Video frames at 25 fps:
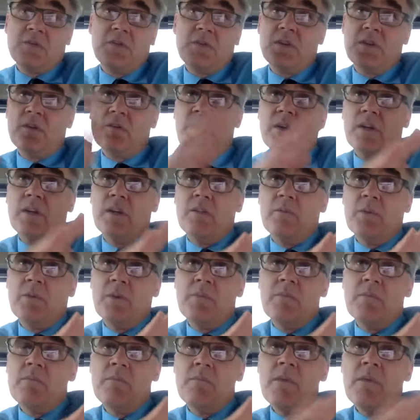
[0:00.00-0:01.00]
We
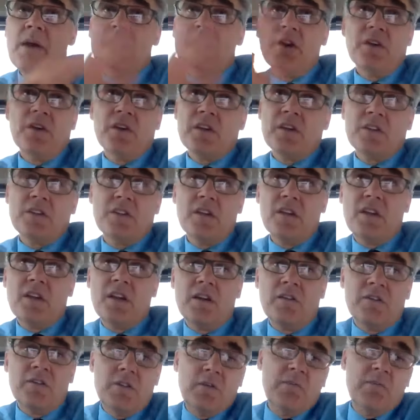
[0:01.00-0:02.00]
met or exceeded
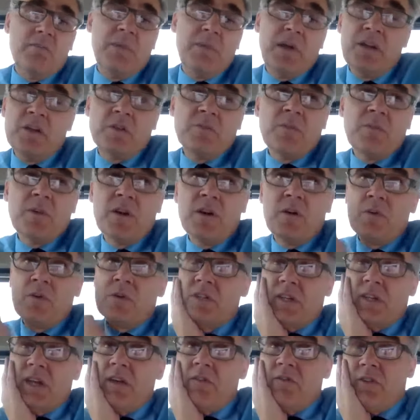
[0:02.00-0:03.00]
every benchmark we
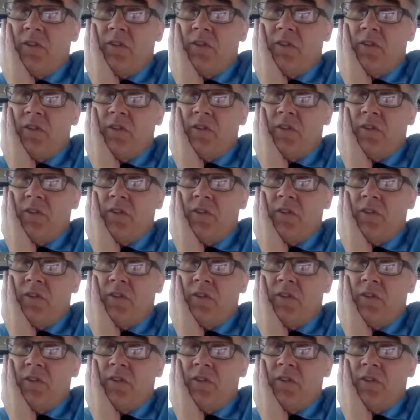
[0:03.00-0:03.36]
set for